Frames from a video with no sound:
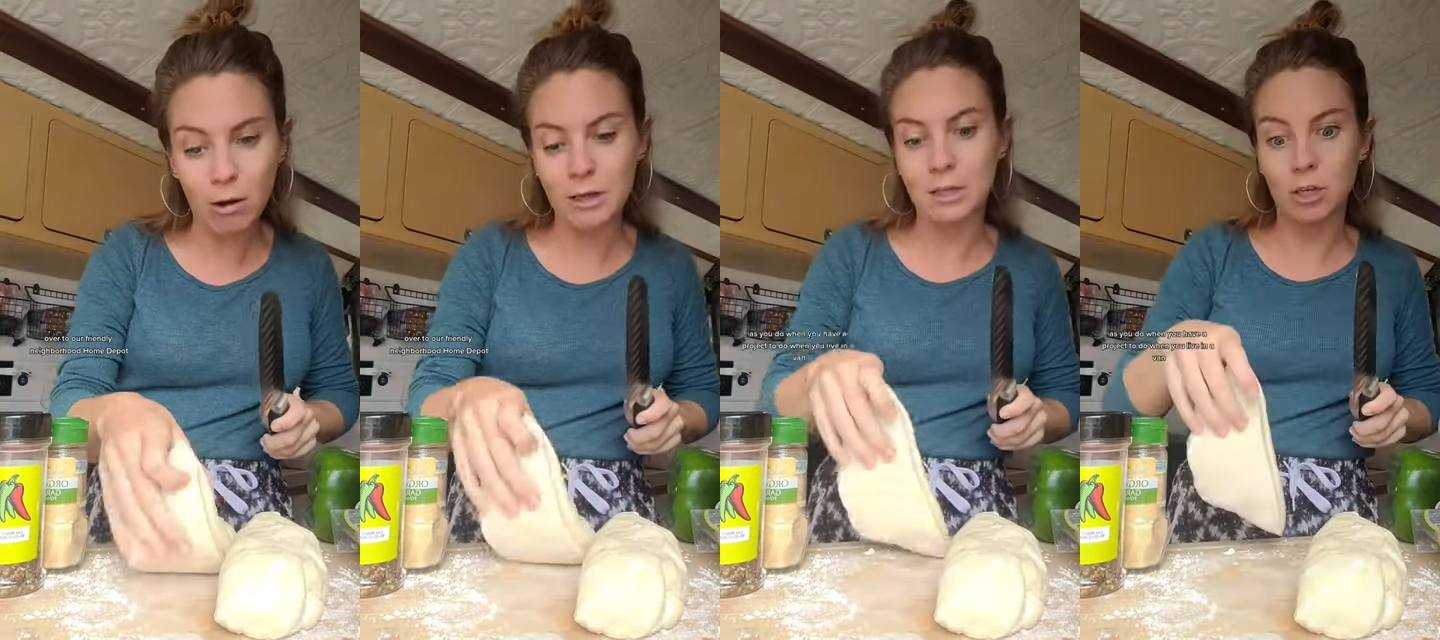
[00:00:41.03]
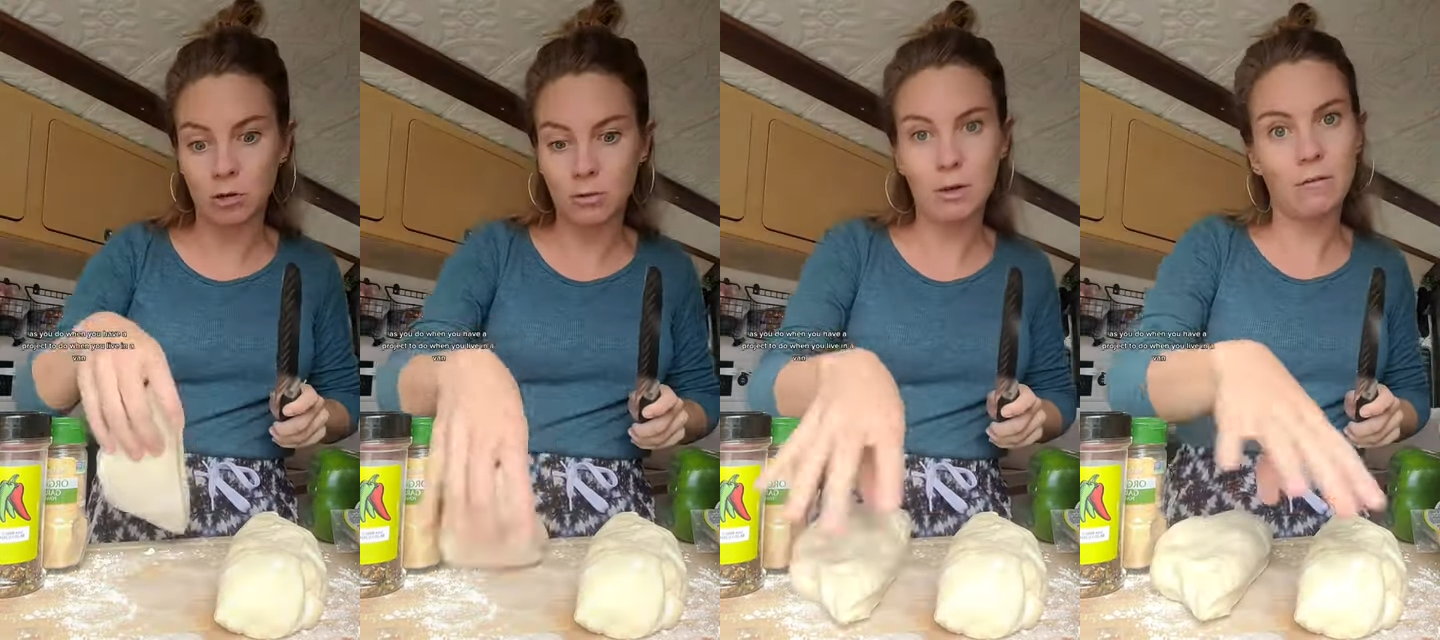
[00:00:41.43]
as you
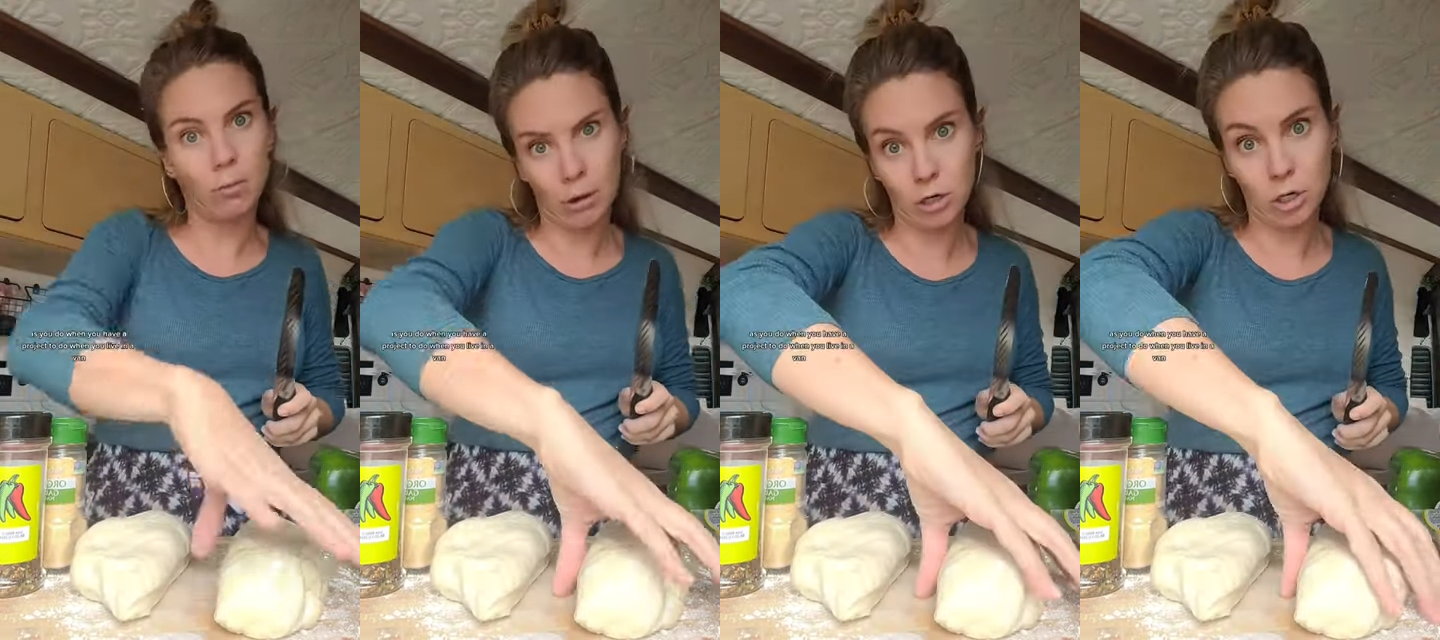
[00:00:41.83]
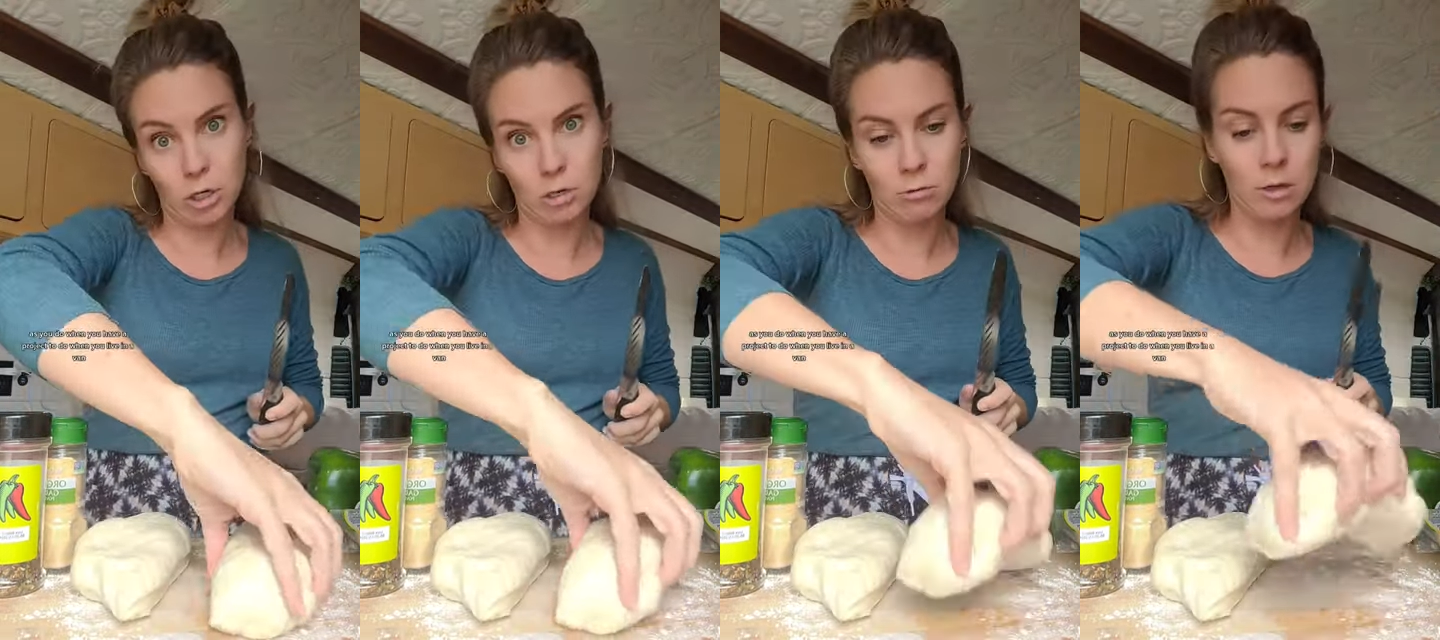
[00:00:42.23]
do when you have a project
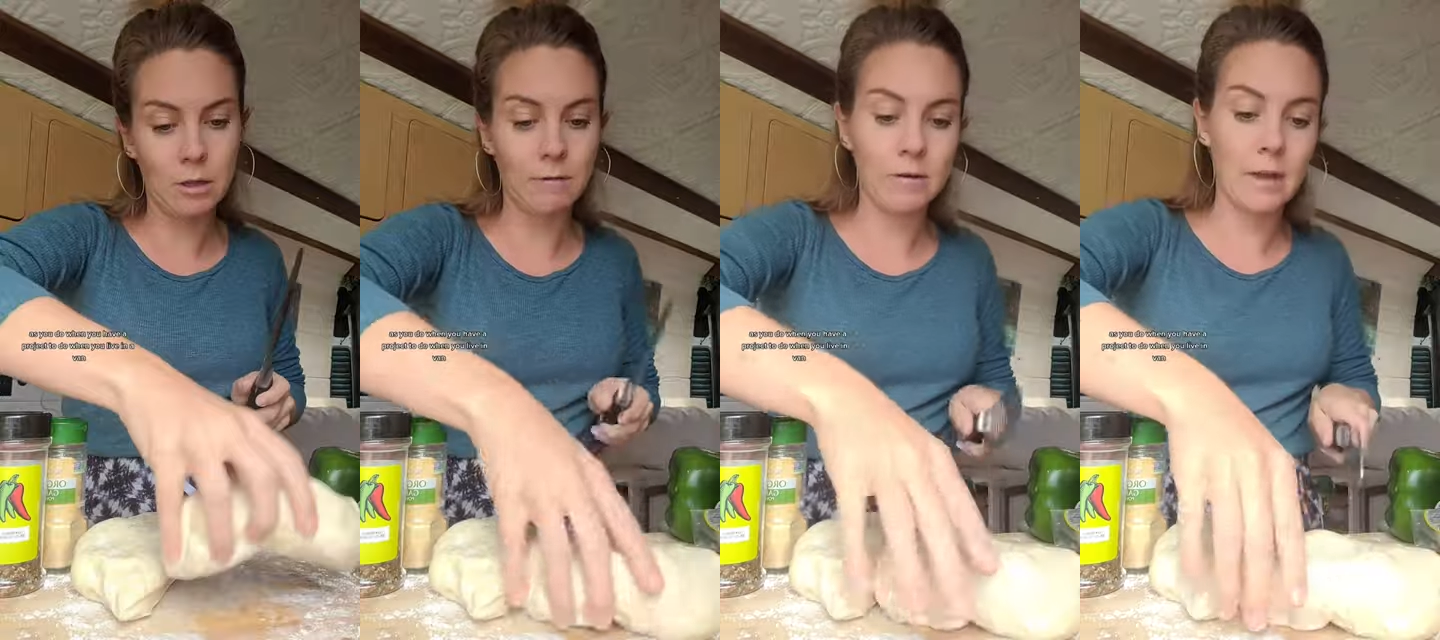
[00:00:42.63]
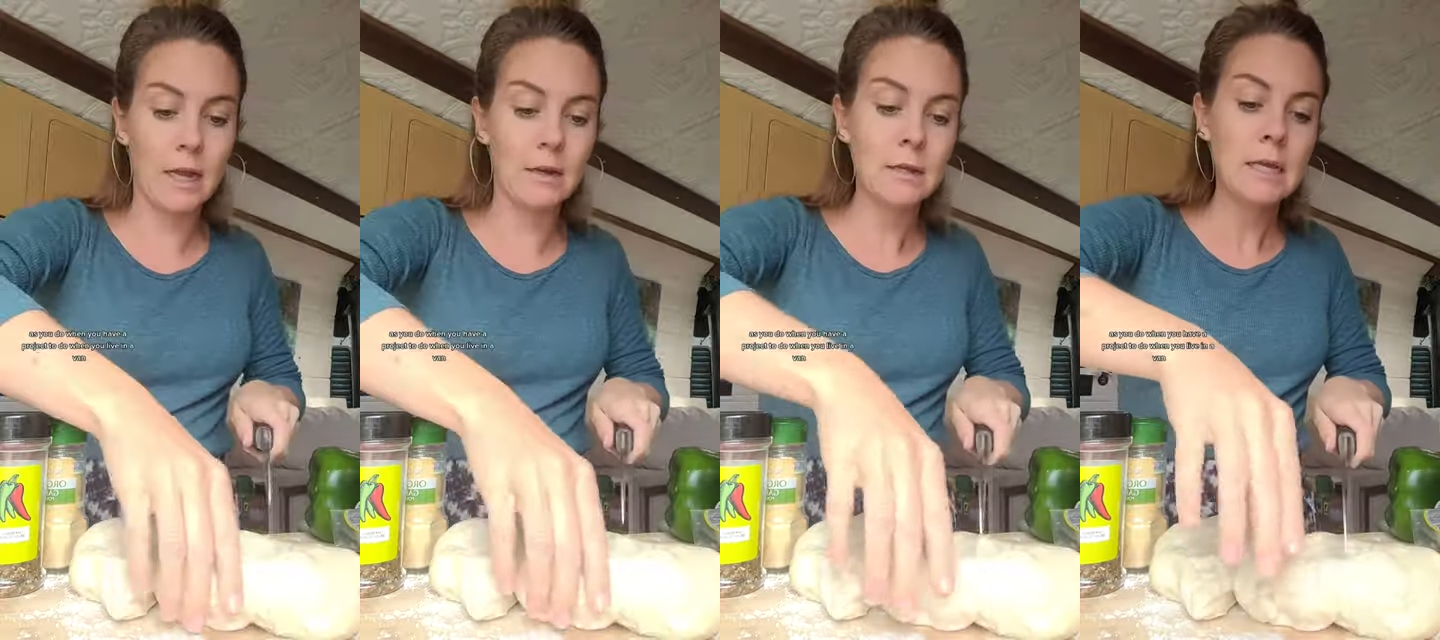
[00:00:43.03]
to do when you live in a
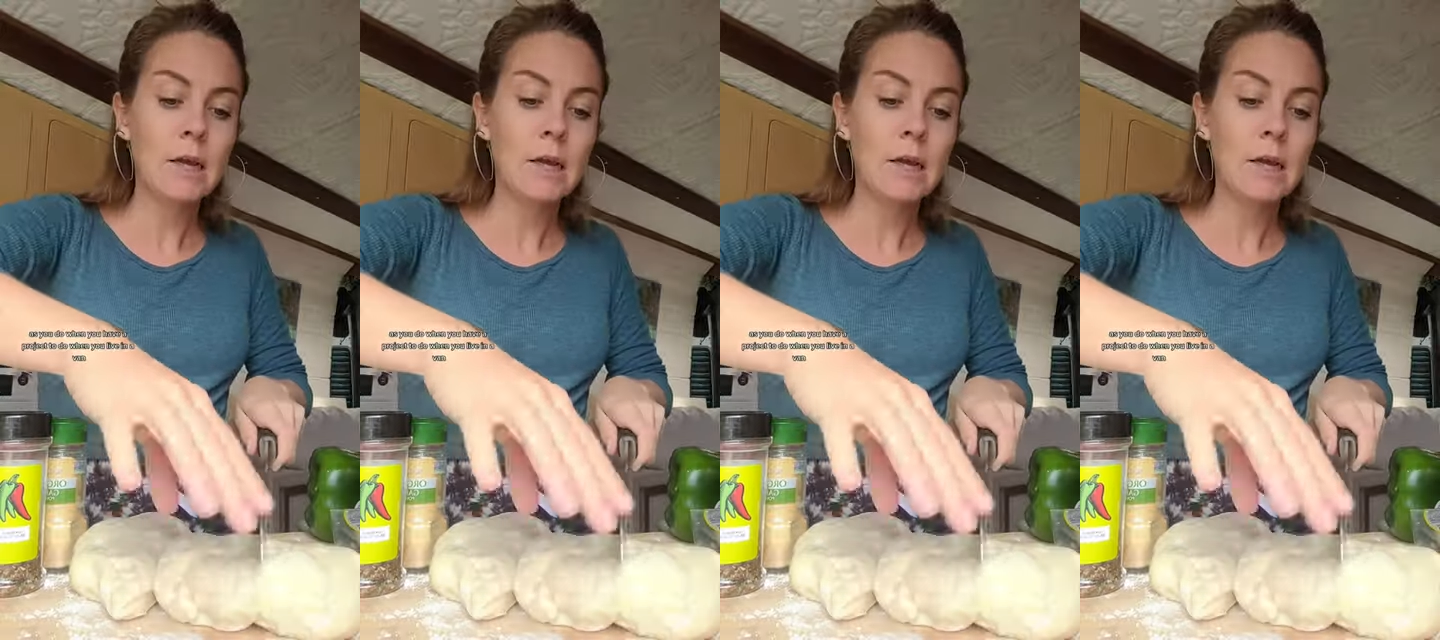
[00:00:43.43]
van.